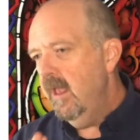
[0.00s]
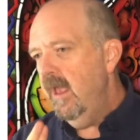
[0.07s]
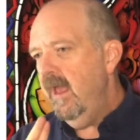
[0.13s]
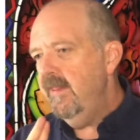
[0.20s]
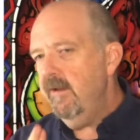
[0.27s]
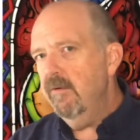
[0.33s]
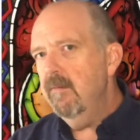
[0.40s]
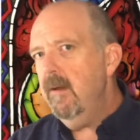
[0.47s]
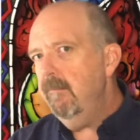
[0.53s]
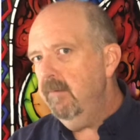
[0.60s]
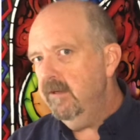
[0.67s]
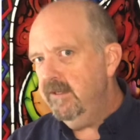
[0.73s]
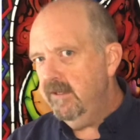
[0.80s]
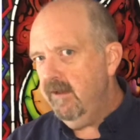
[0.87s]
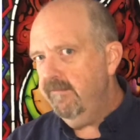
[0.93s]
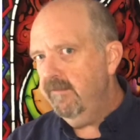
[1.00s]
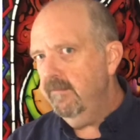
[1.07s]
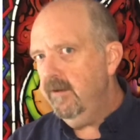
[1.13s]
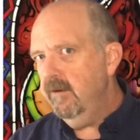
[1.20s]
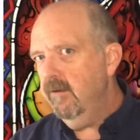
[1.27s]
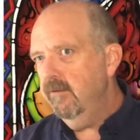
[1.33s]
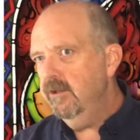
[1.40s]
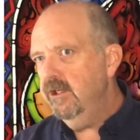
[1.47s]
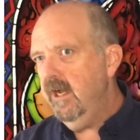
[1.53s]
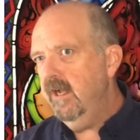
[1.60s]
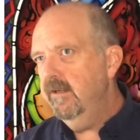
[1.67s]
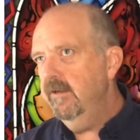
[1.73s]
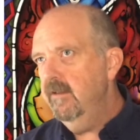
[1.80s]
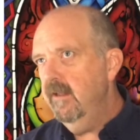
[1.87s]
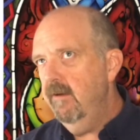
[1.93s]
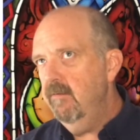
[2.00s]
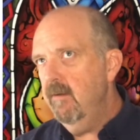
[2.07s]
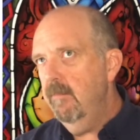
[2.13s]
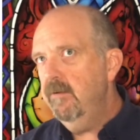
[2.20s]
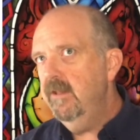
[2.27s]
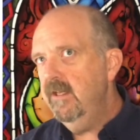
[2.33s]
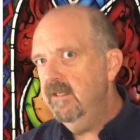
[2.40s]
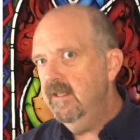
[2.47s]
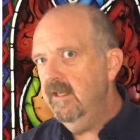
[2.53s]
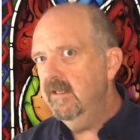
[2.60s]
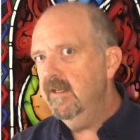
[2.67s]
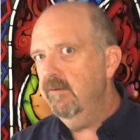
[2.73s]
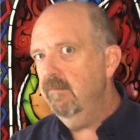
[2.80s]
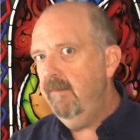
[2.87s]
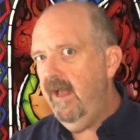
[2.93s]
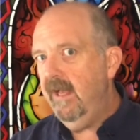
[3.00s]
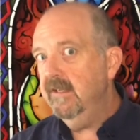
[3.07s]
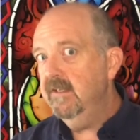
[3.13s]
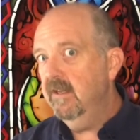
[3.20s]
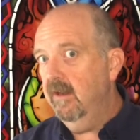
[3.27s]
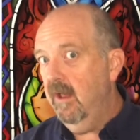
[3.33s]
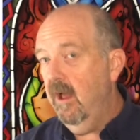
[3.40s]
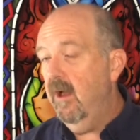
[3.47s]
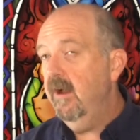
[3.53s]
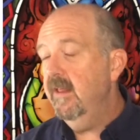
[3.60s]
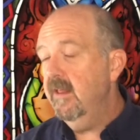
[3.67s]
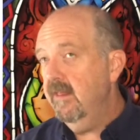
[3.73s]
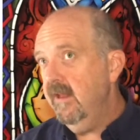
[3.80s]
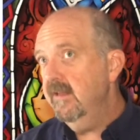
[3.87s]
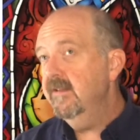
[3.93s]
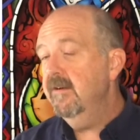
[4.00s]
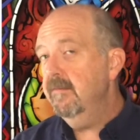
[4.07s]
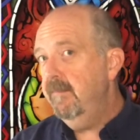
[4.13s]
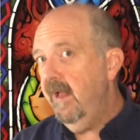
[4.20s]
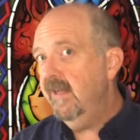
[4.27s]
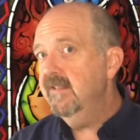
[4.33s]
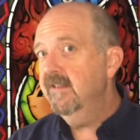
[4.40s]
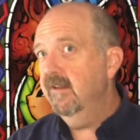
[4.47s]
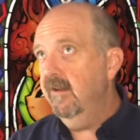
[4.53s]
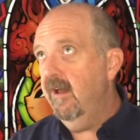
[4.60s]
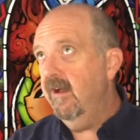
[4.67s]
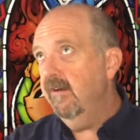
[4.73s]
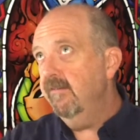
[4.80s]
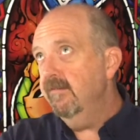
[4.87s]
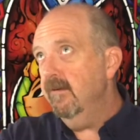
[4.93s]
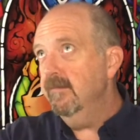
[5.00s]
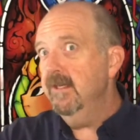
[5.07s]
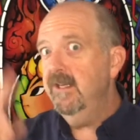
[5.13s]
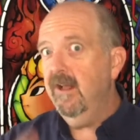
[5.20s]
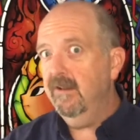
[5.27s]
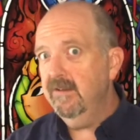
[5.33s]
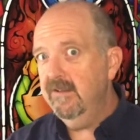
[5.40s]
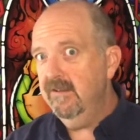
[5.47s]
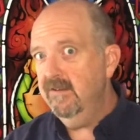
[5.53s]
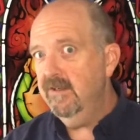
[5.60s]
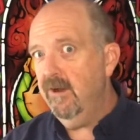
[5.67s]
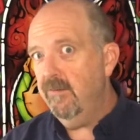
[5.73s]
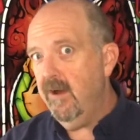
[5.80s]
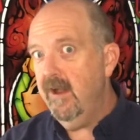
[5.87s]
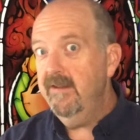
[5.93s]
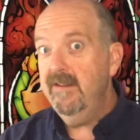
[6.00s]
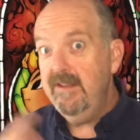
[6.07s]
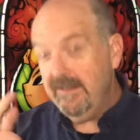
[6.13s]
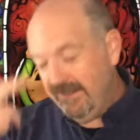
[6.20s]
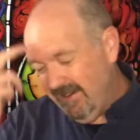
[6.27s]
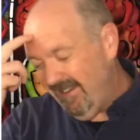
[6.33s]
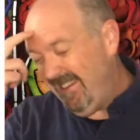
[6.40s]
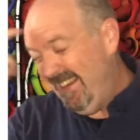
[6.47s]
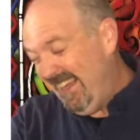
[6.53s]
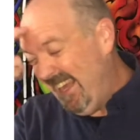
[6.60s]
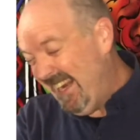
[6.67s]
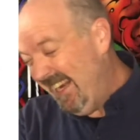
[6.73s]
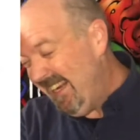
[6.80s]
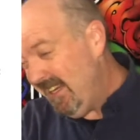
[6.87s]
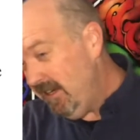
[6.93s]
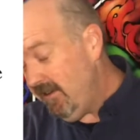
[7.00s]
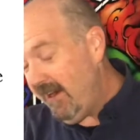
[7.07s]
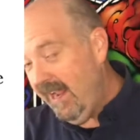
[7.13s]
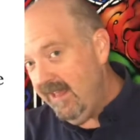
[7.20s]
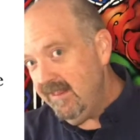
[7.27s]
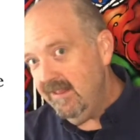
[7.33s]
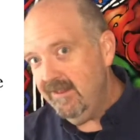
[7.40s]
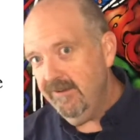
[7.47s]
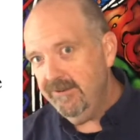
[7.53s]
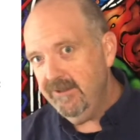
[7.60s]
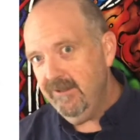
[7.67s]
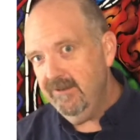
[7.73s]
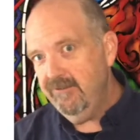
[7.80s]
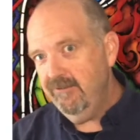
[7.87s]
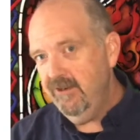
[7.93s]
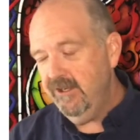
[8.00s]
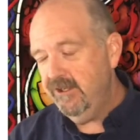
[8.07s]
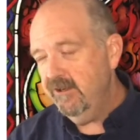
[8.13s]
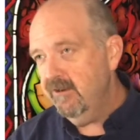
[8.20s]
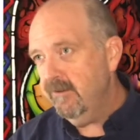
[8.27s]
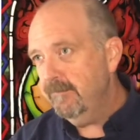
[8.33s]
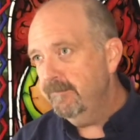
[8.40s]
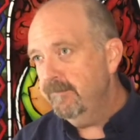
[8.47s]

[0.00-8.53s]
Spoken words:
And they remembered stuff from their own childhood, and they remembered these things that were passed along. And the things that are passed along from adults and so on, you sort of get it in your head that those are the traditional.